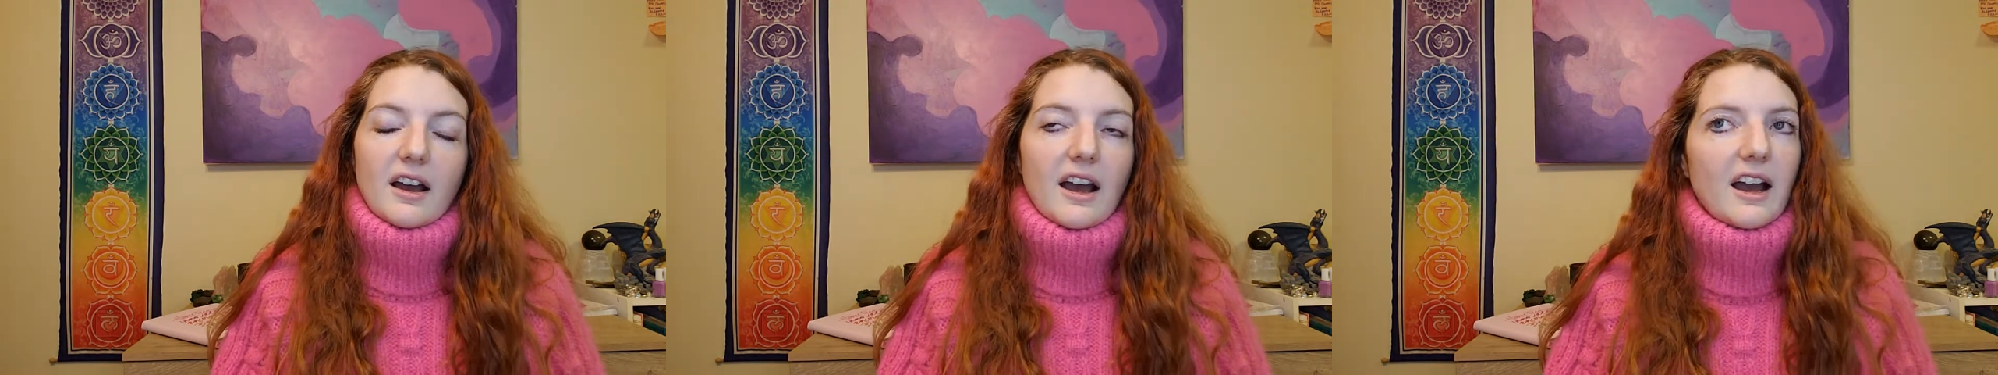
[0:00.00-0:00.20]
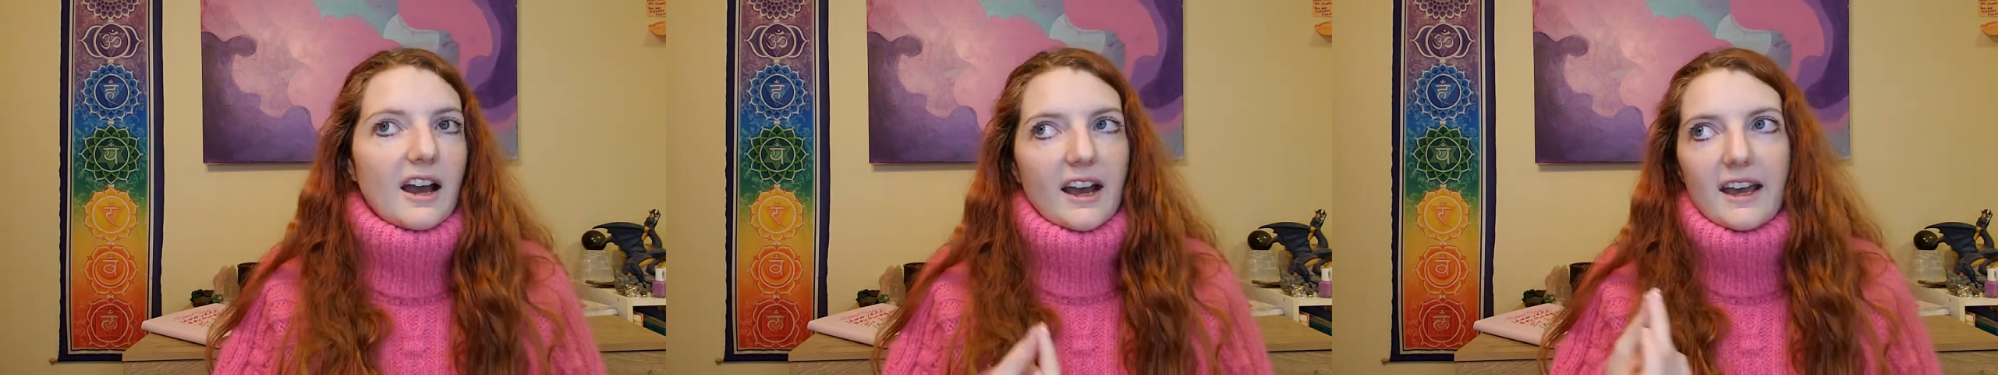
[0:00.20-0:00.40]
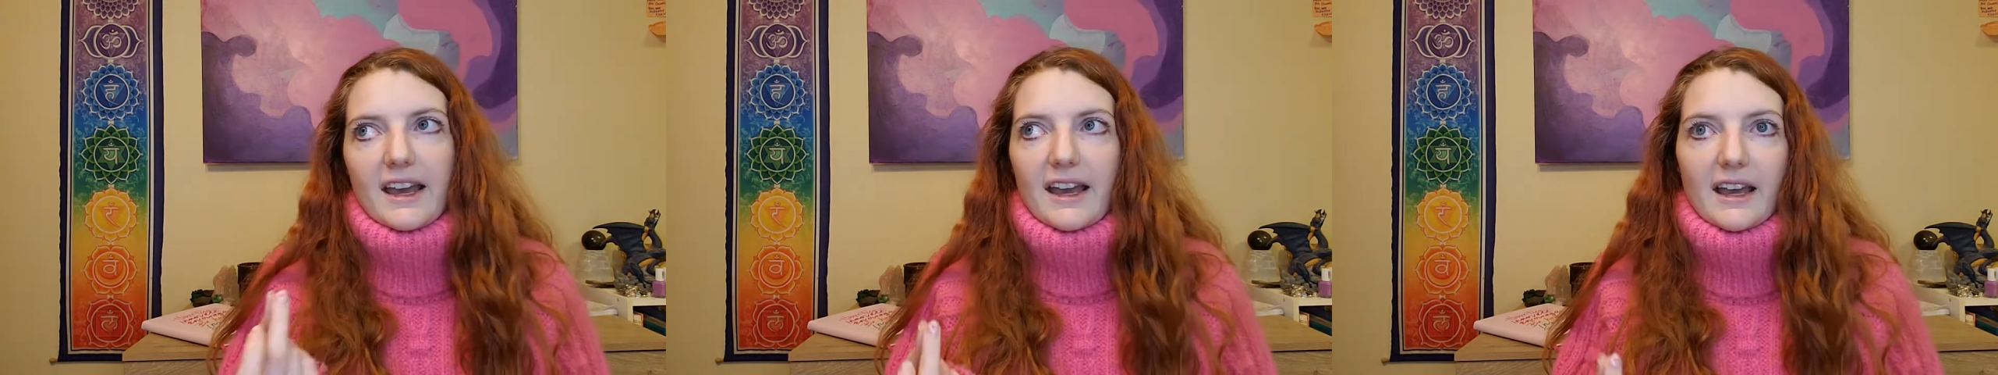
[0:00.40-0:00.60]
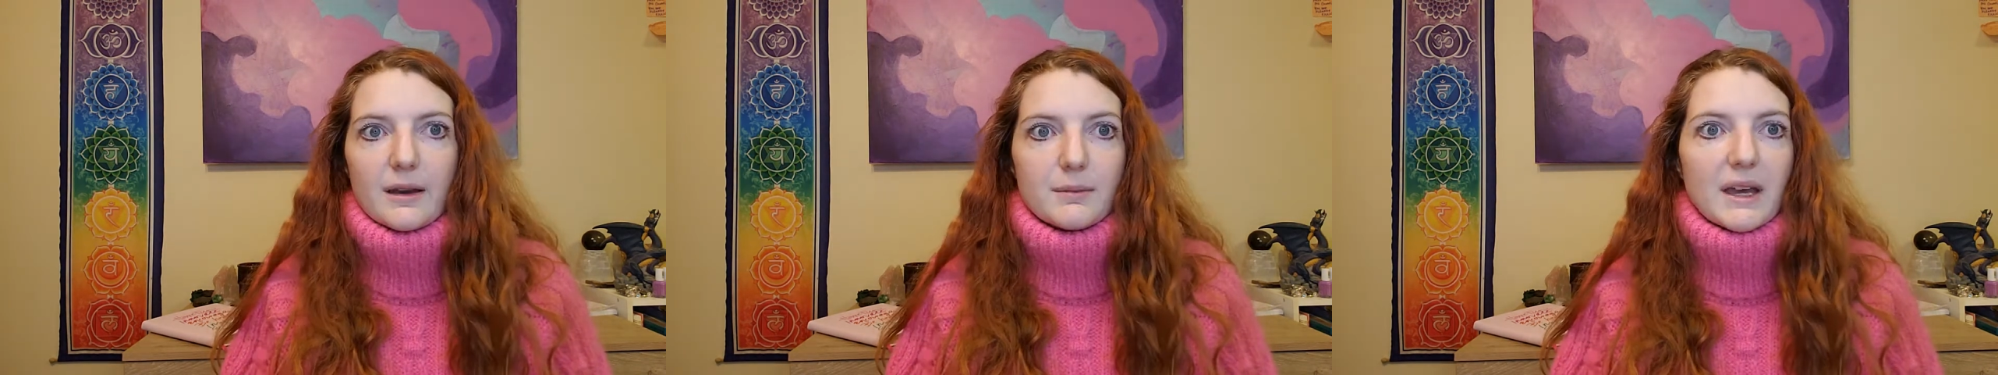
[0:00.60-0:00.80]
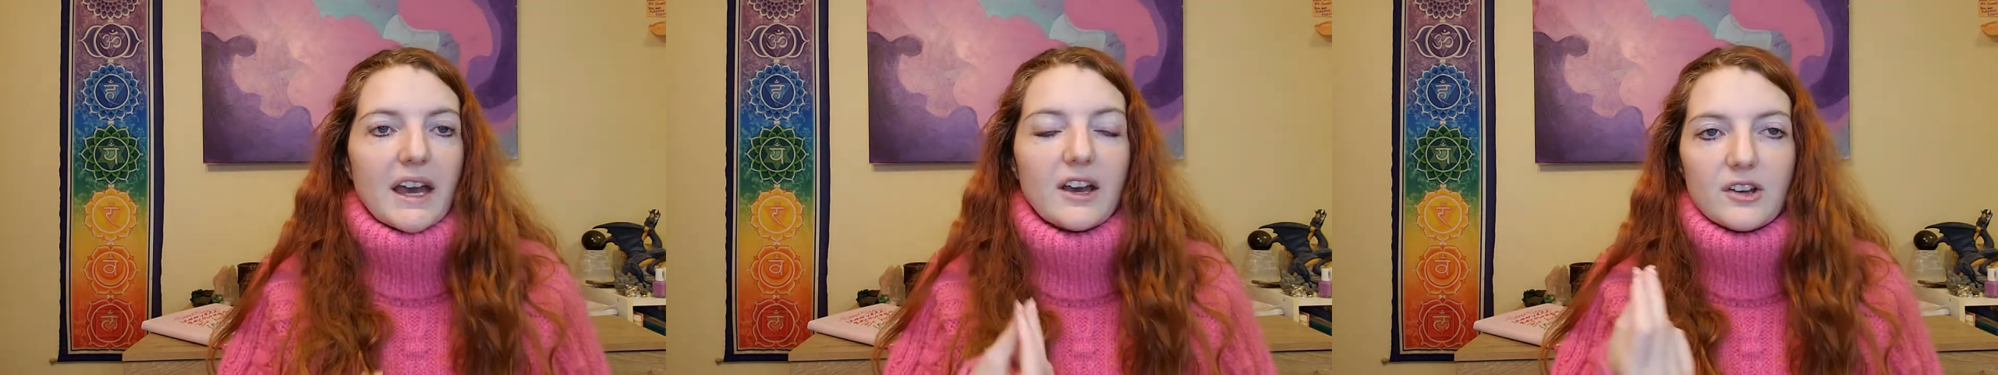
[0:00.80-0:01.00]
I am
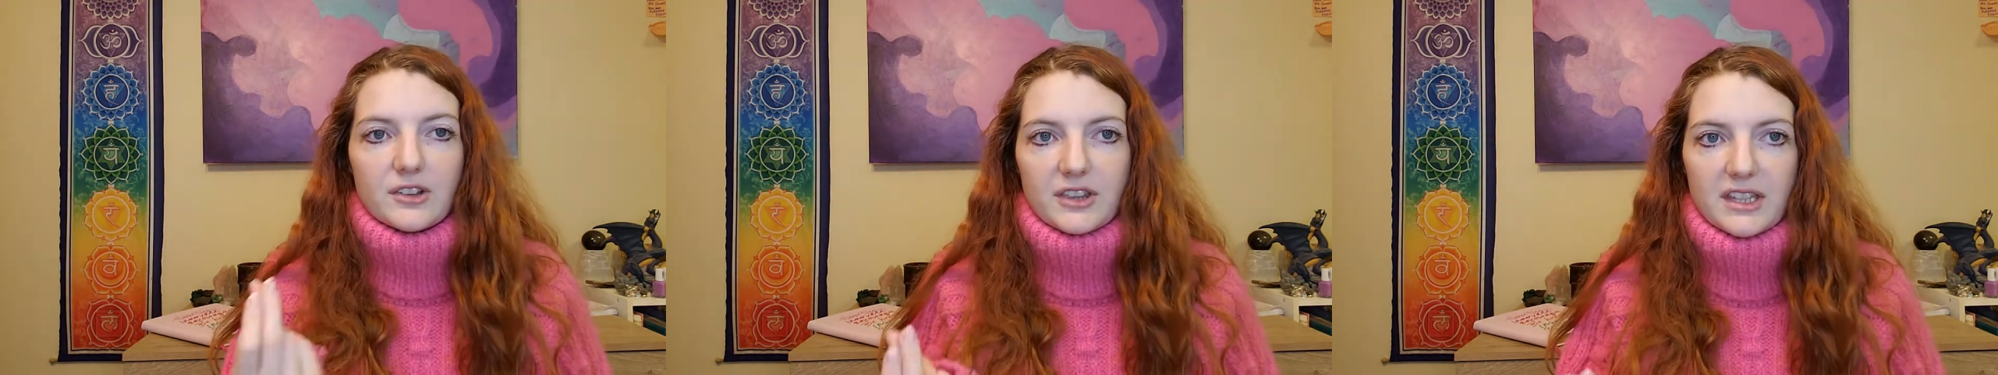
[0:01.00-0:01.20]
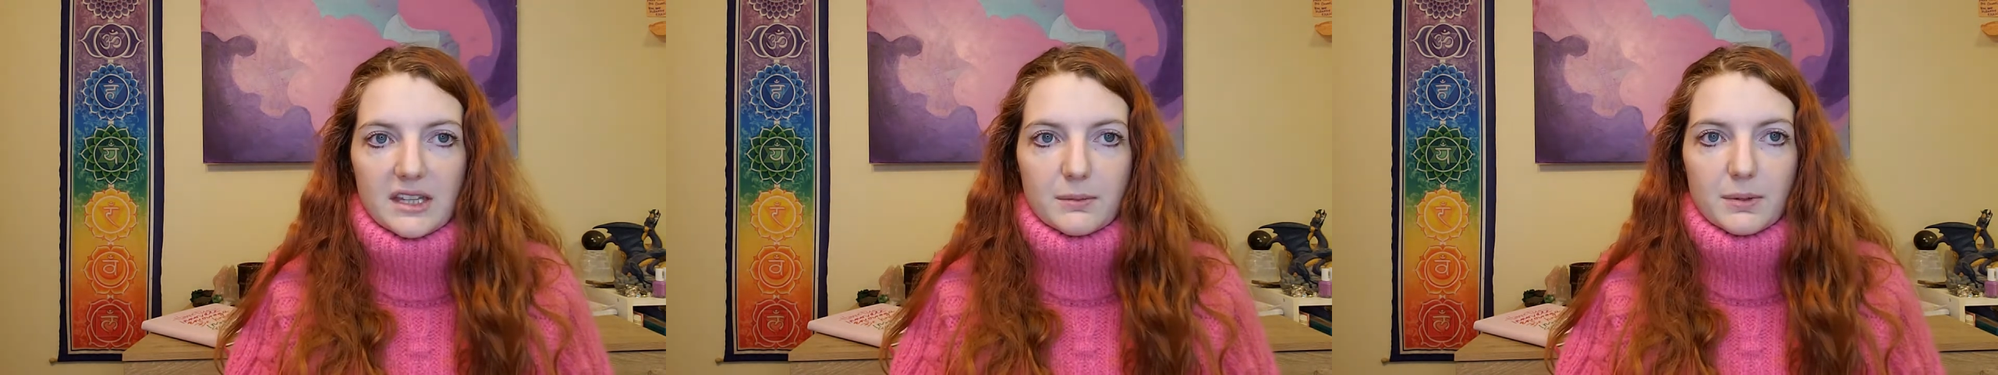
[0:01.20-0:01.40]
healthy,